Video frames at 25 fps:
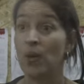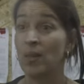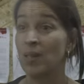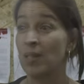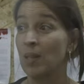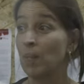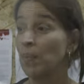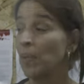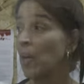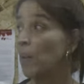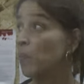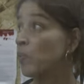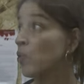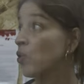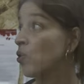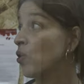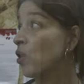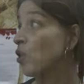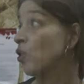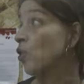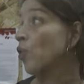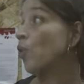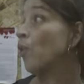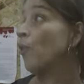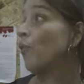sometimes it was
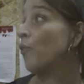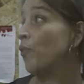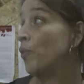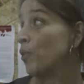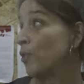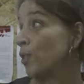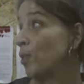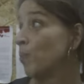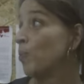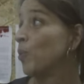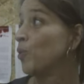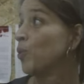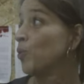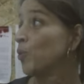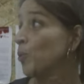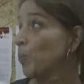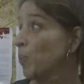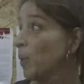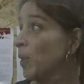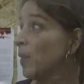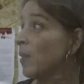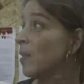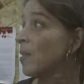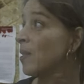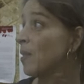not comfortable to be
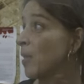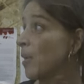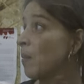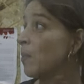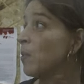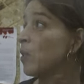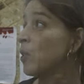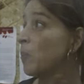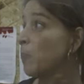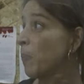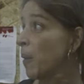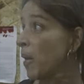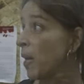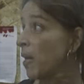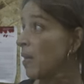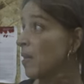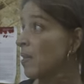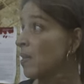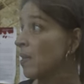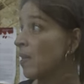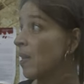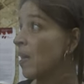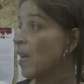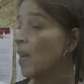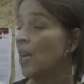in the same
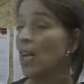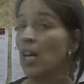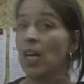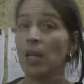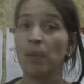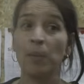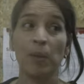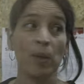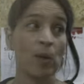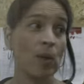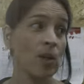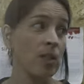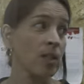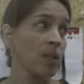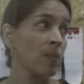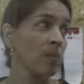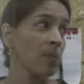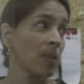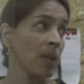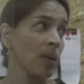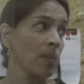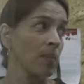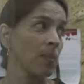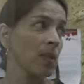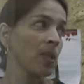space, and because
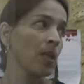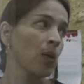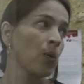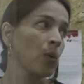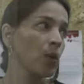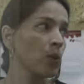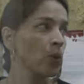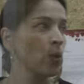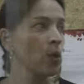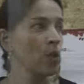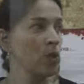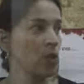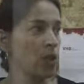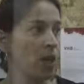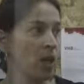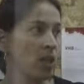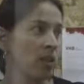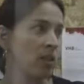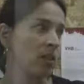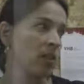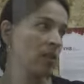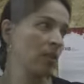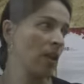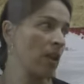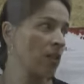sometimes they want to inject
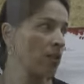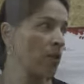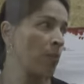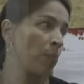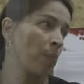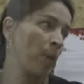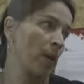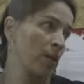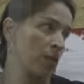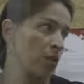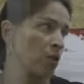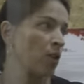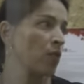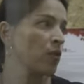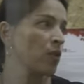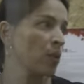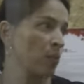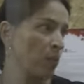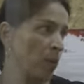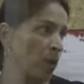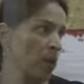in other parts of the